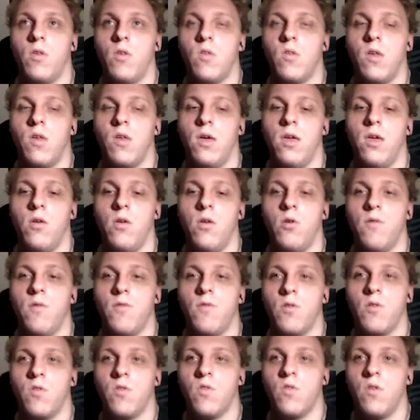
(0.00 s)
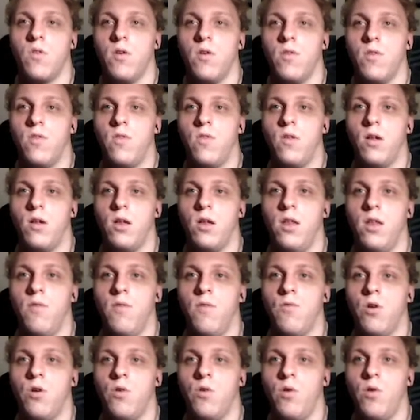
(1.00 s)
as a universal utility
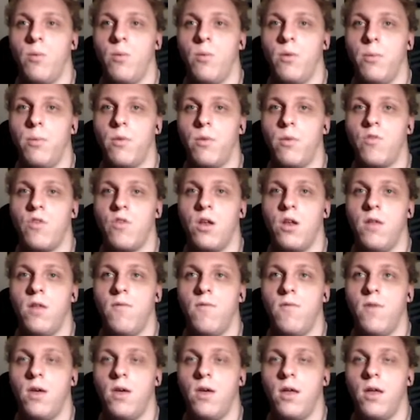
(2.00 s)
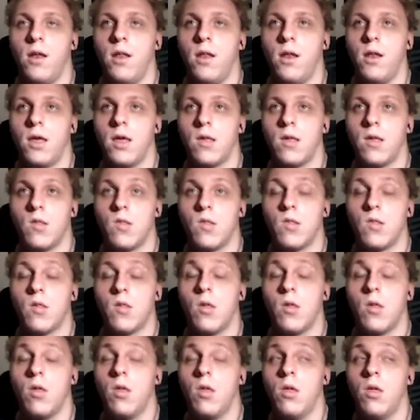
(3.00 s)
for doing pretty much anything in Linux,
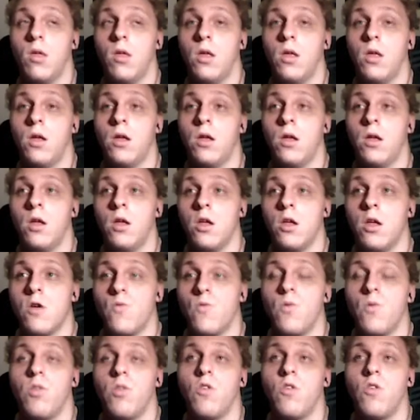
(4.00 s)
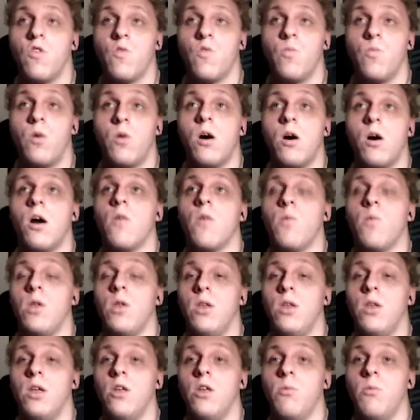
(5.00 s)
which is why we
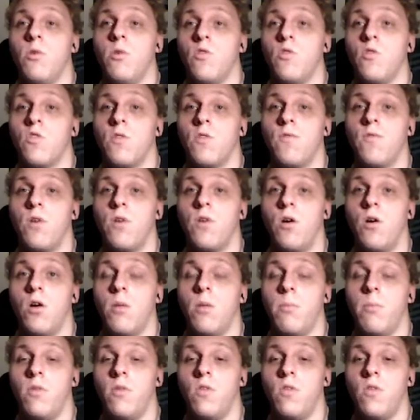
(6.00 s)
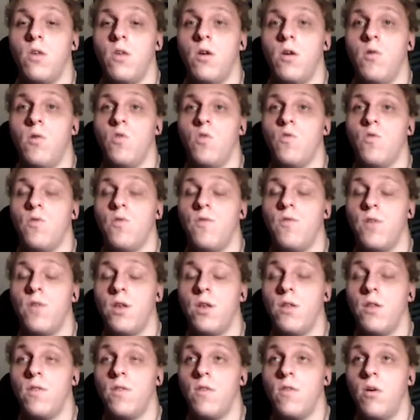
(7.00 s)
did most of our episodes within
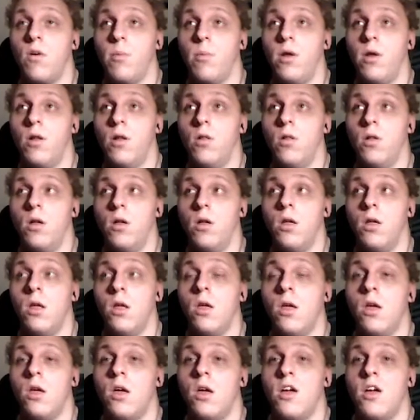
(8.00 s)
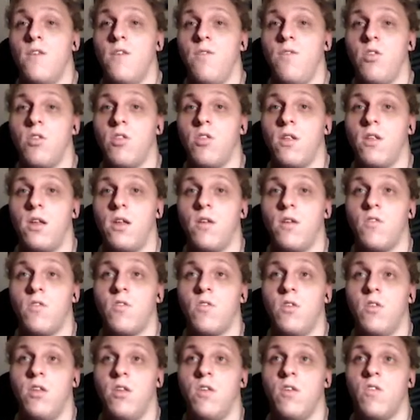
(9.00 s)
the terminal, which led us
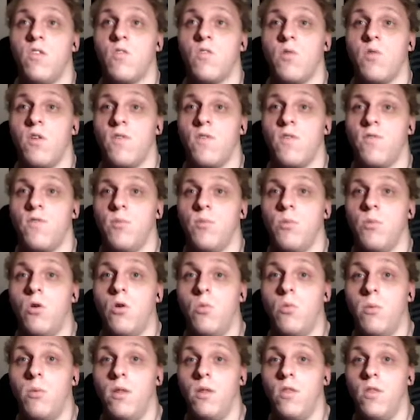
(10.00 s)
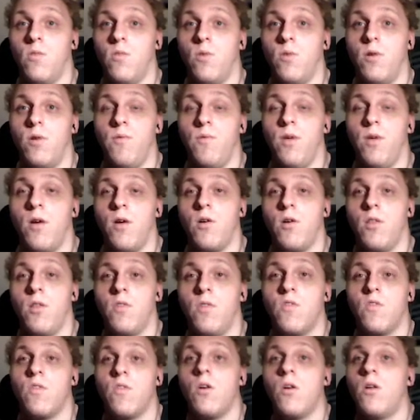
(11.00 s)
to this graceful moment where we are
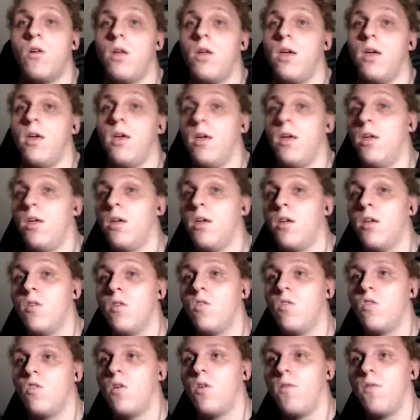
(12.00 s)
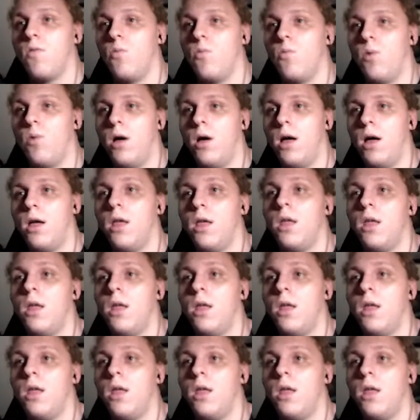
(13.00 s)
installing software,